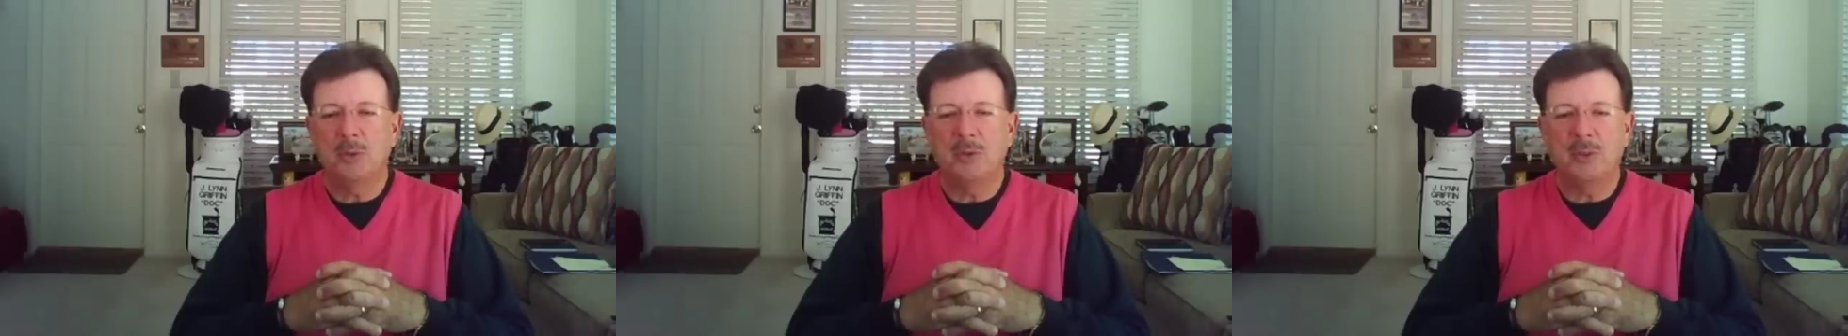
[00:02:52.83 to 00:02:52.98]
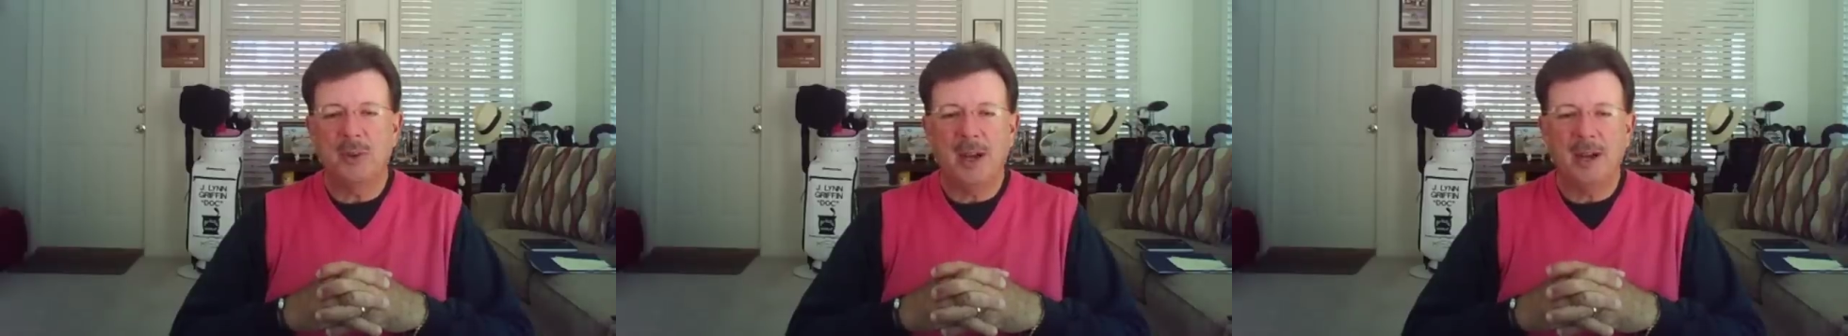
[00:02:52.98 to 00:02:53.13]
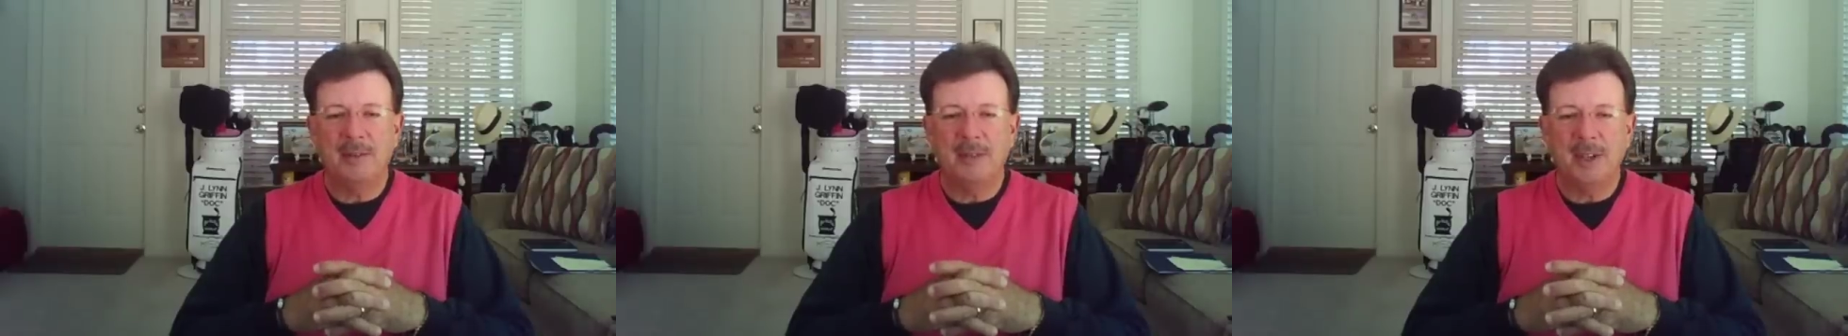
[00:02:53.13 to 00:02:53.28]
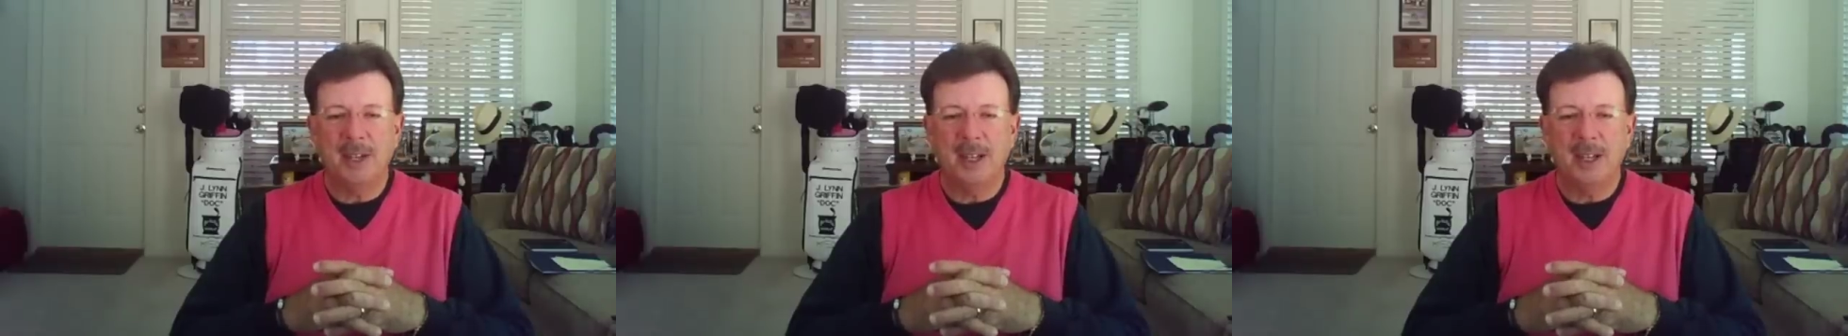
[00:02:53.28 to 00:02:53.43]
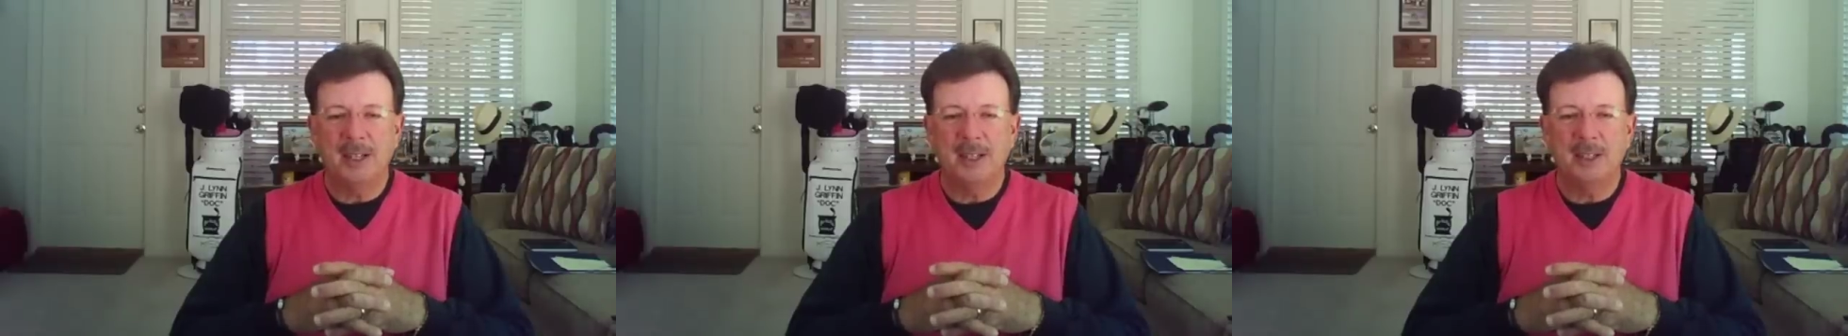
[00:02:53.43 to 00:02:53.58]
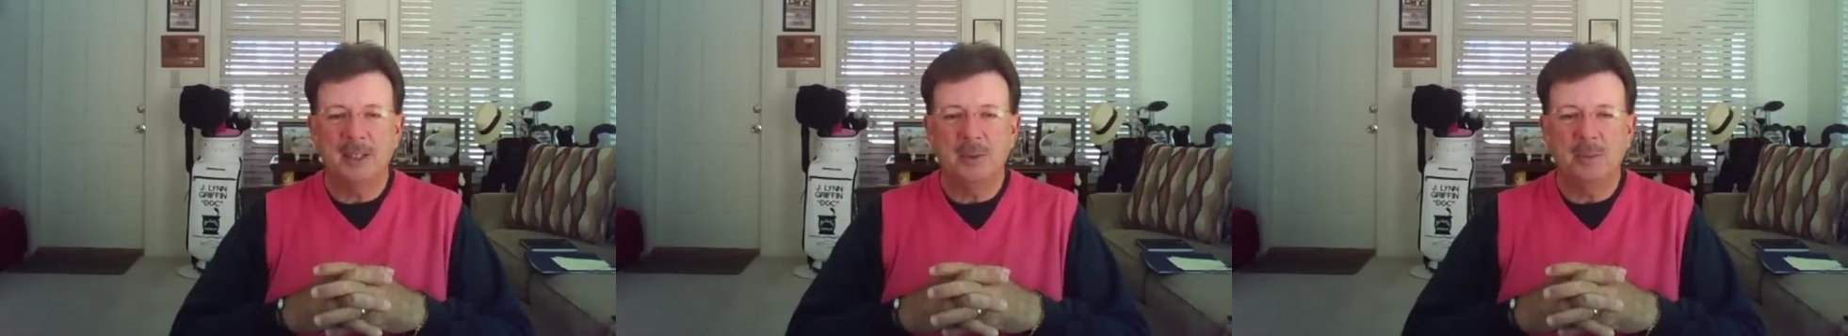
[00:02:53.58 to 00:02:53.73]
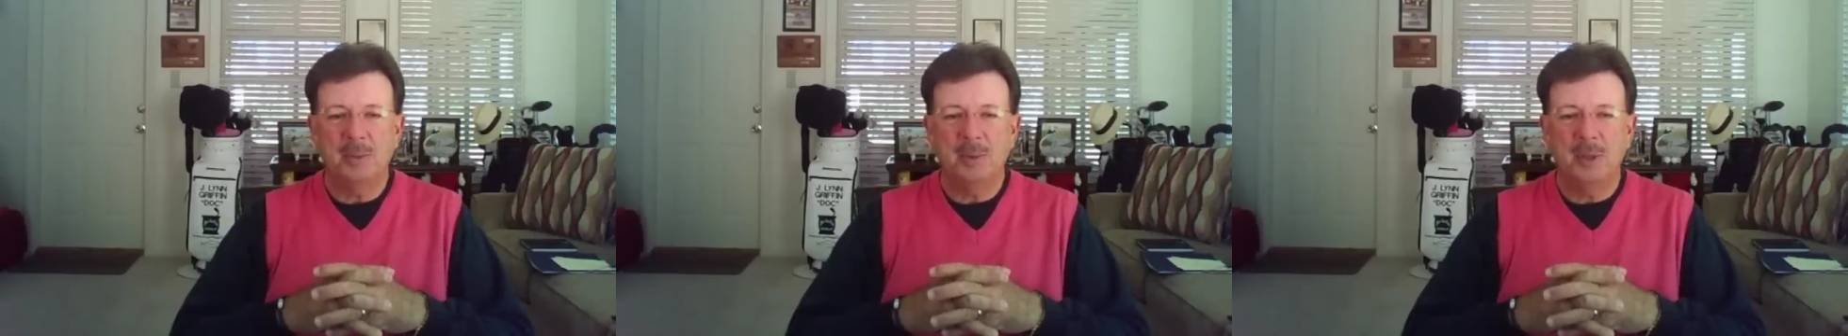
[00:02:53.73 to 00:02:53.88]
5 days
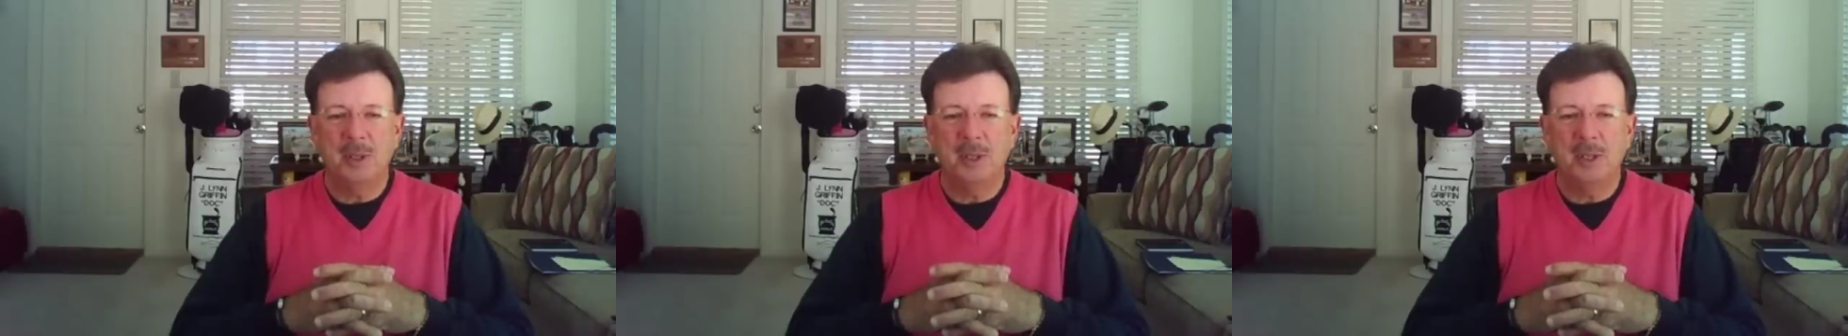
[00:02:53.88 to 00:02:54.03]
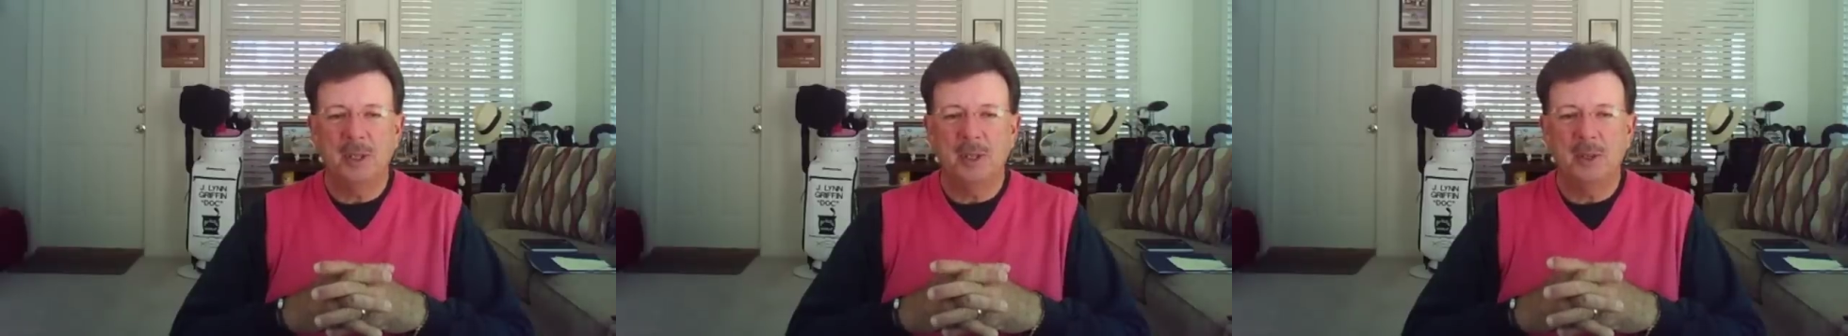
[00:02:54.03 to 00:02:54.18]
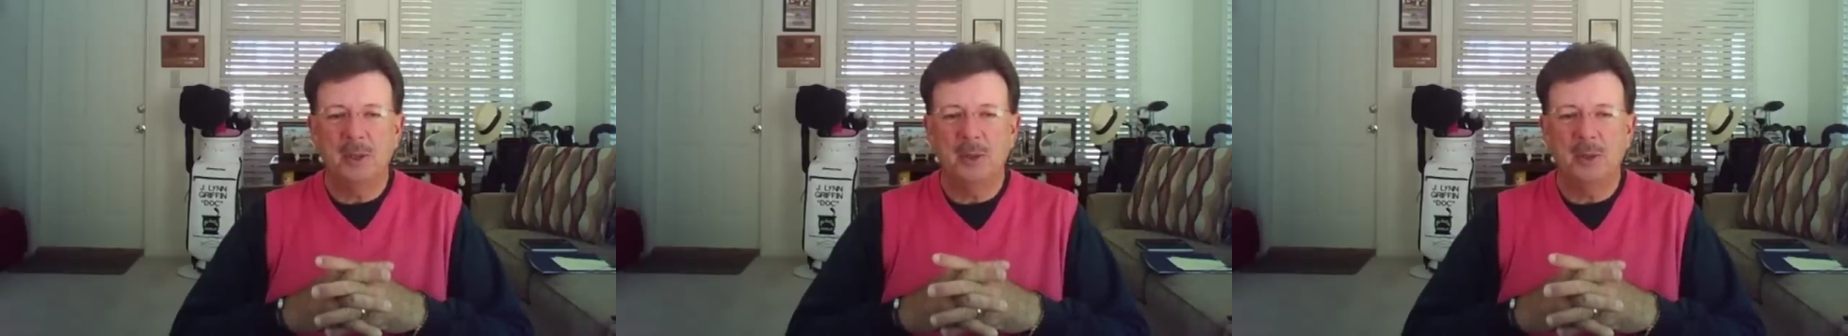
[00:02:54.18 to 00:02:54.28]
depending